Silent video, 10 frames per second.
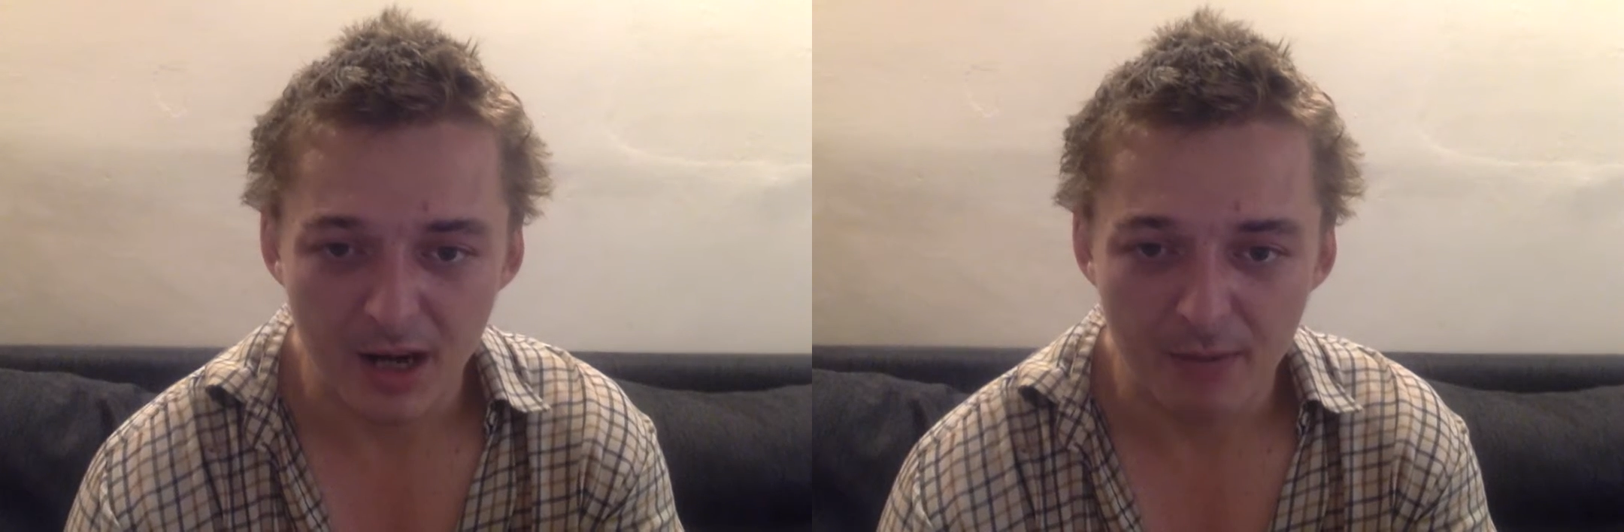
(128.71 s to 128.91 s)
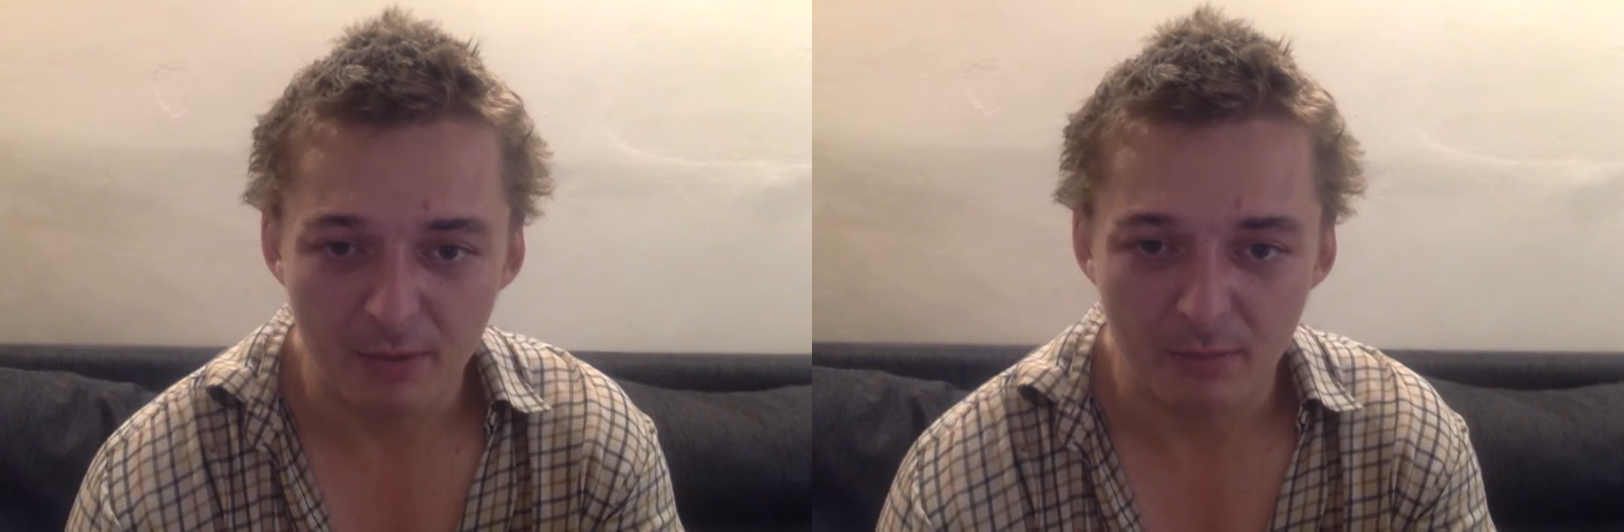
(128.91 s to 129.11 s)

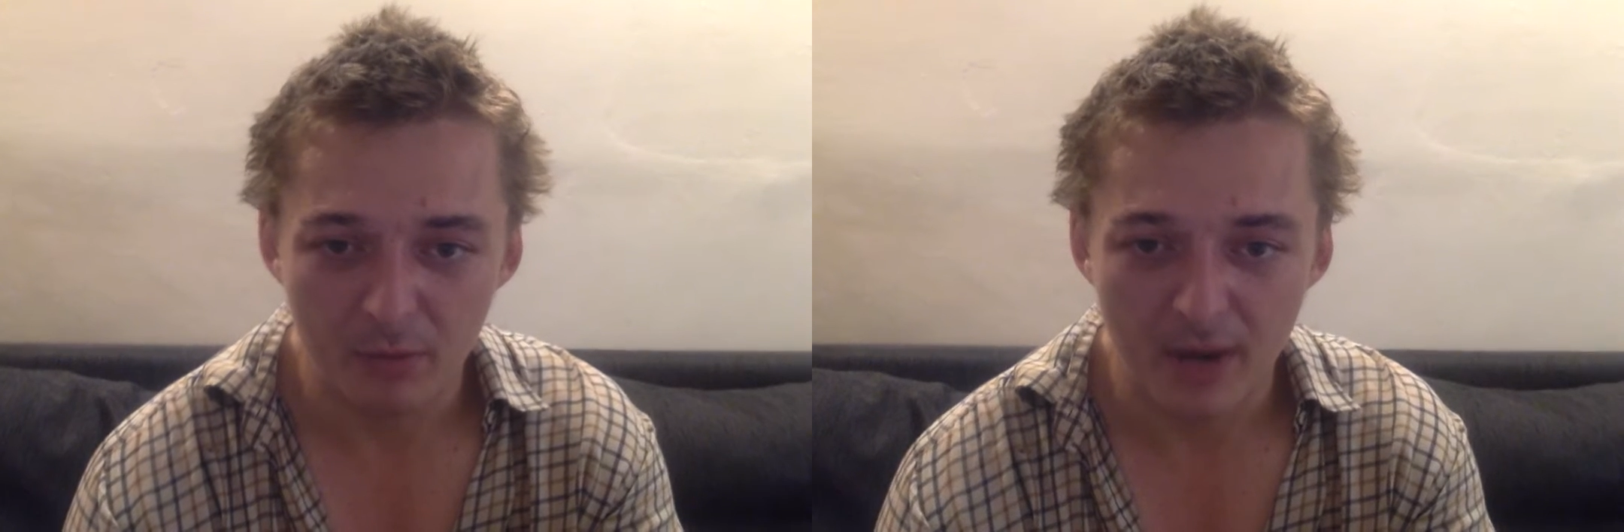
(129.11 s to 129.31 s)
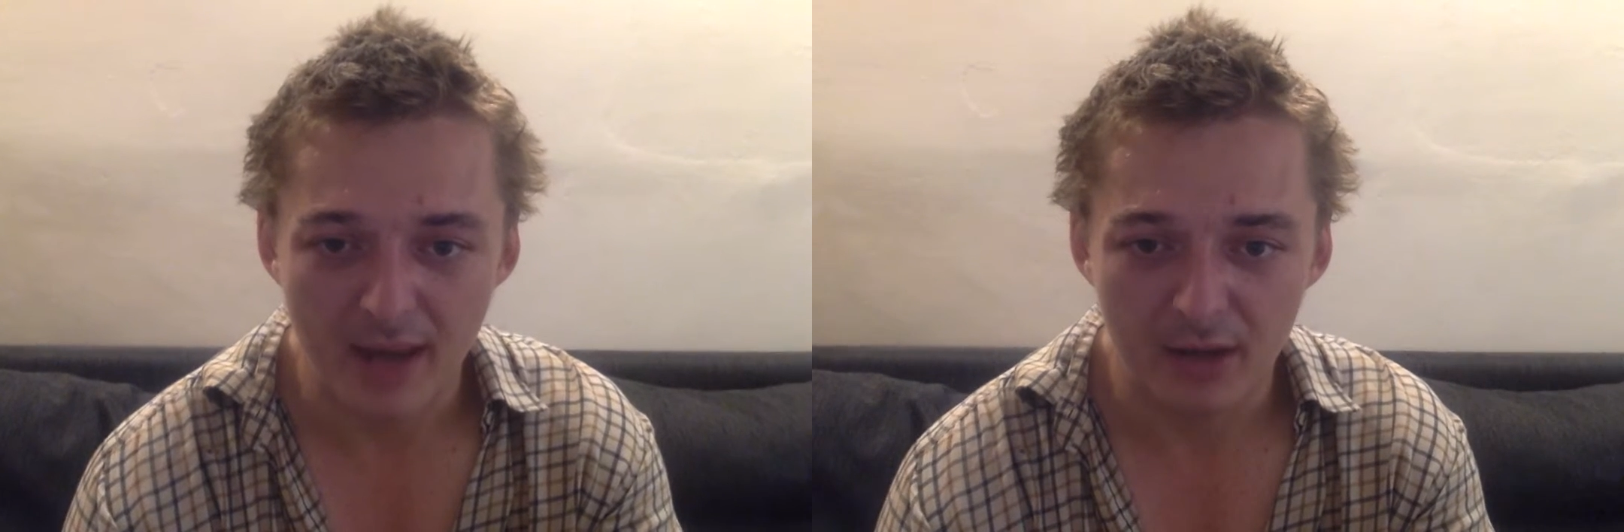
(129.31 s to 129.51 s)
I put
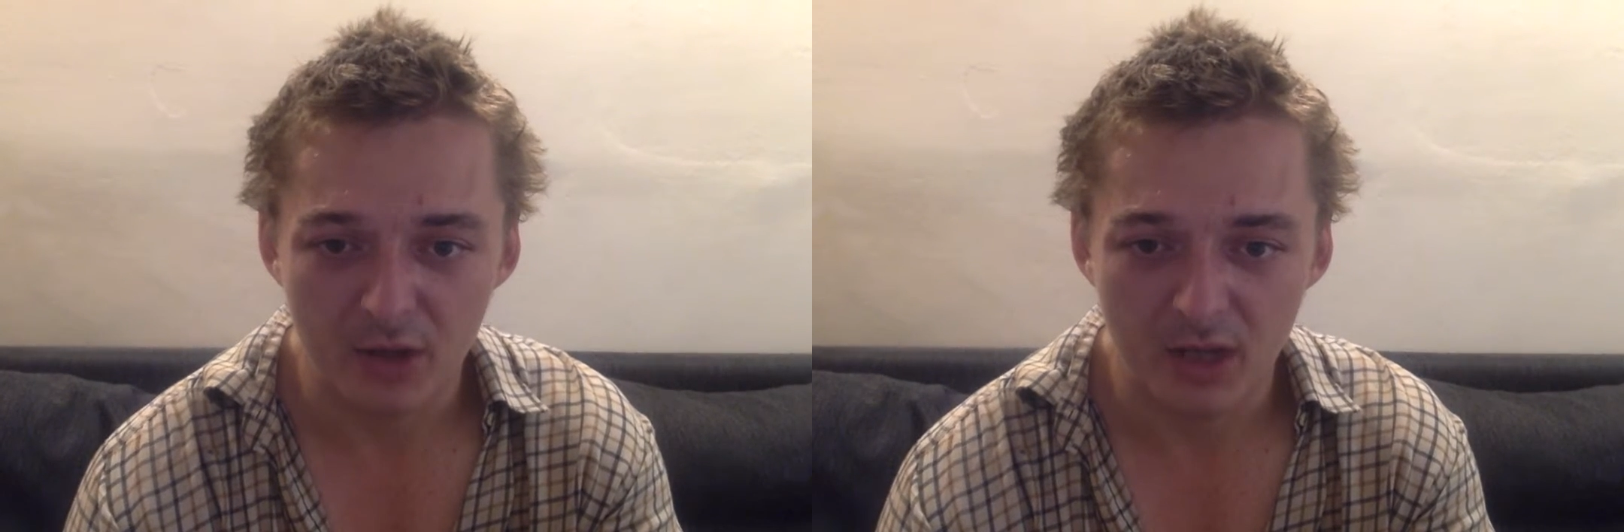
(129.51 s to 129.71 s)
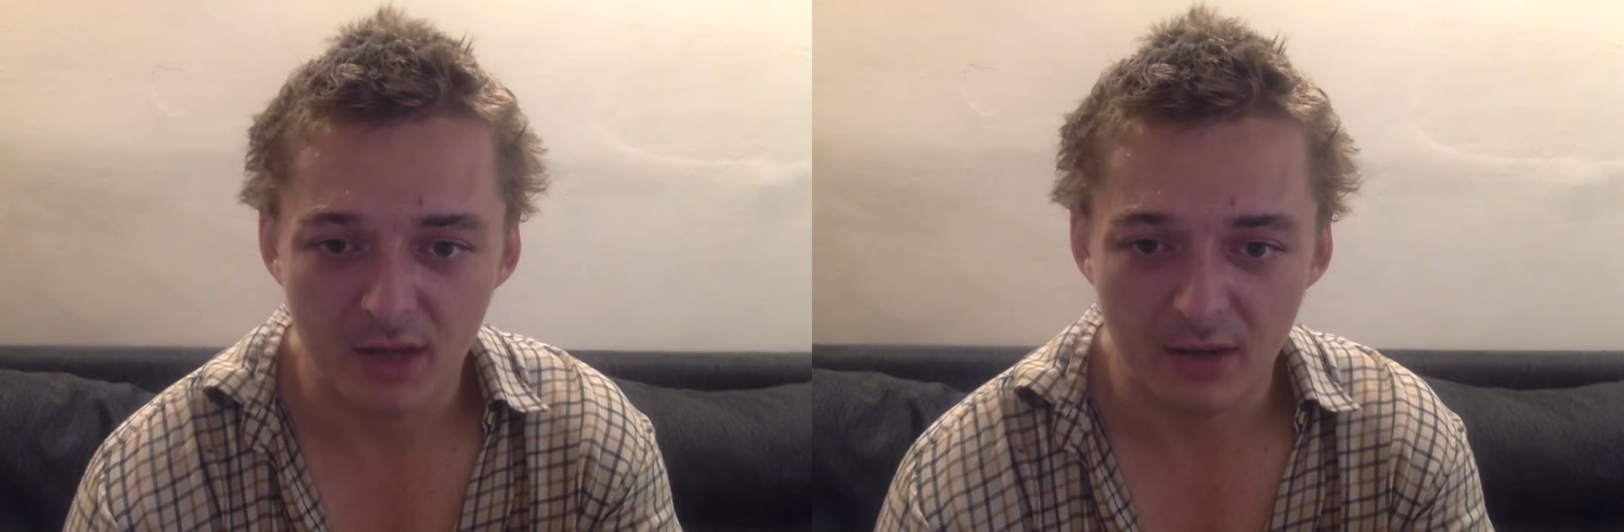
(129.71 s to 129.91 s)
more
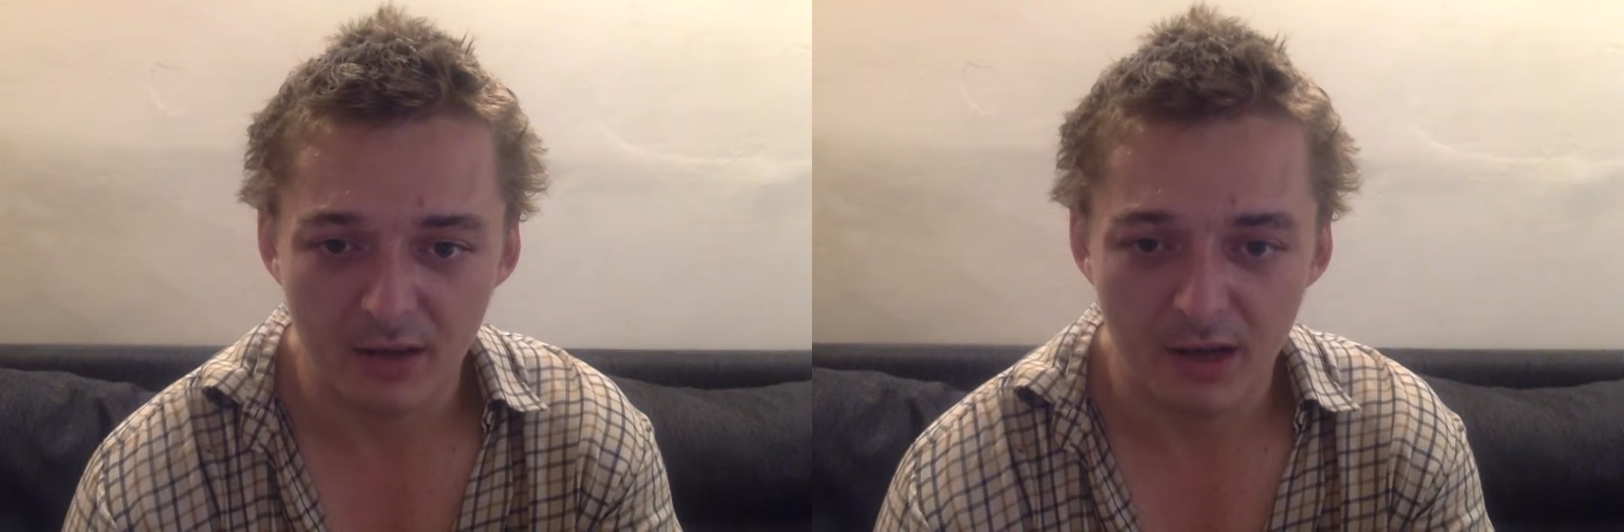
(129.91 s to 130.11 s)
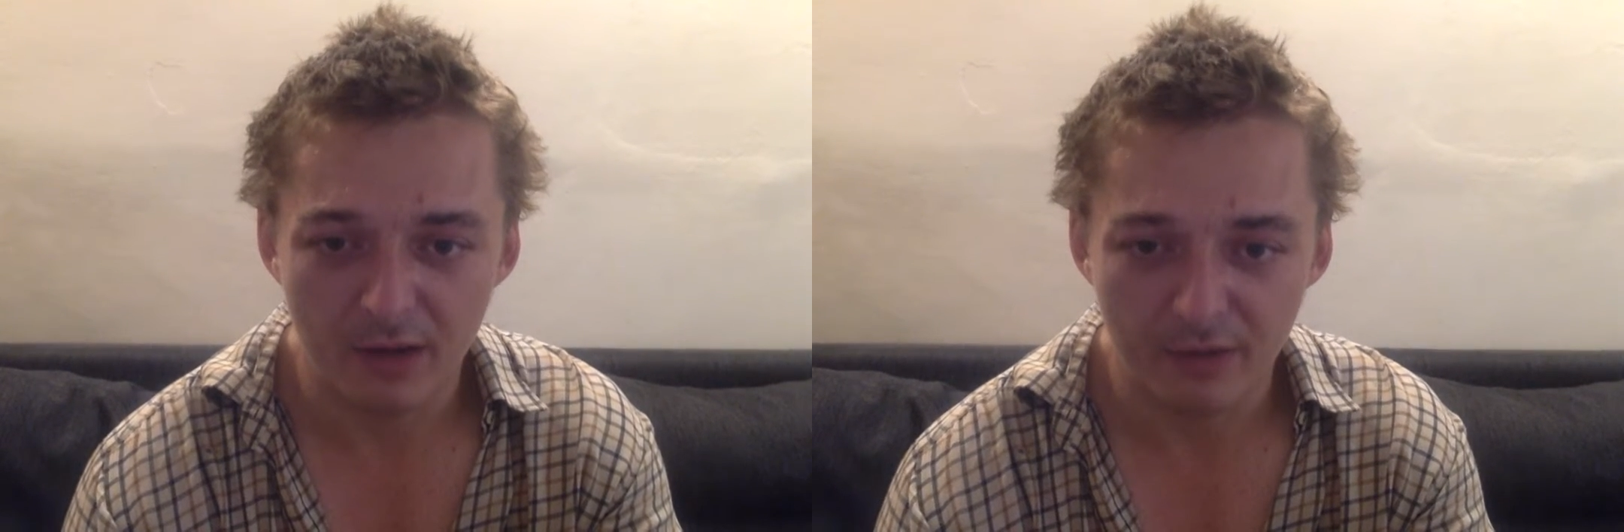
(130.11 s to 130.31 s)
energy into
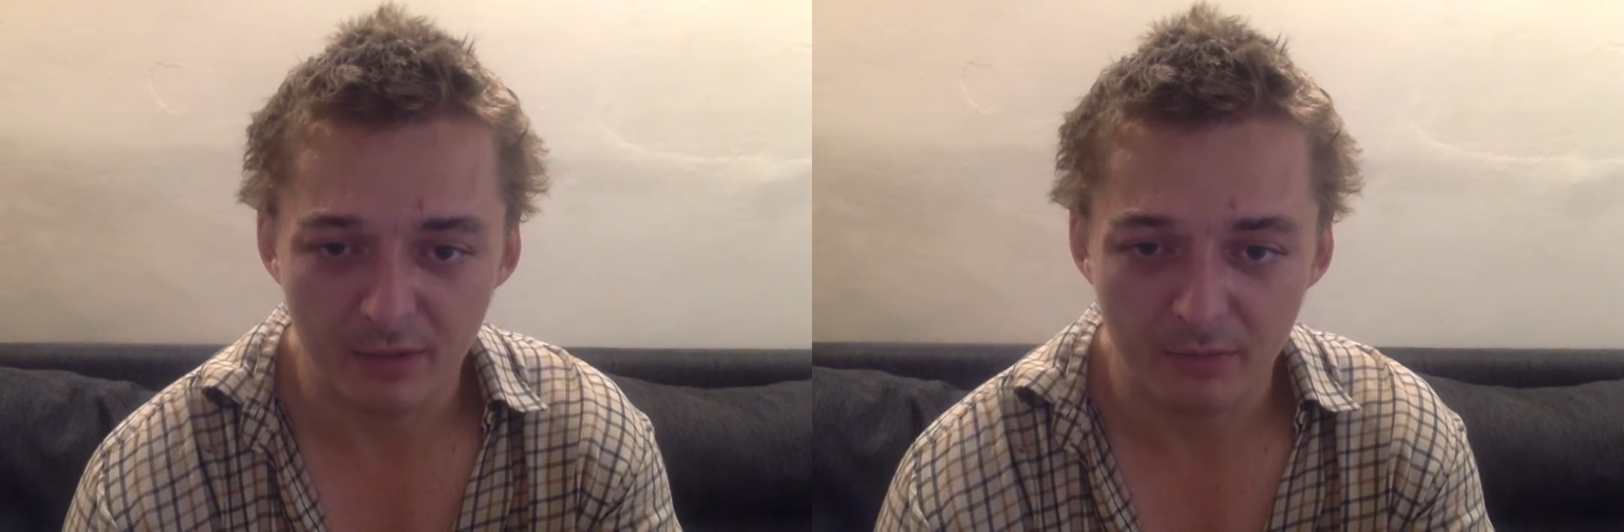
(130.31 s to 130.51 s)
loving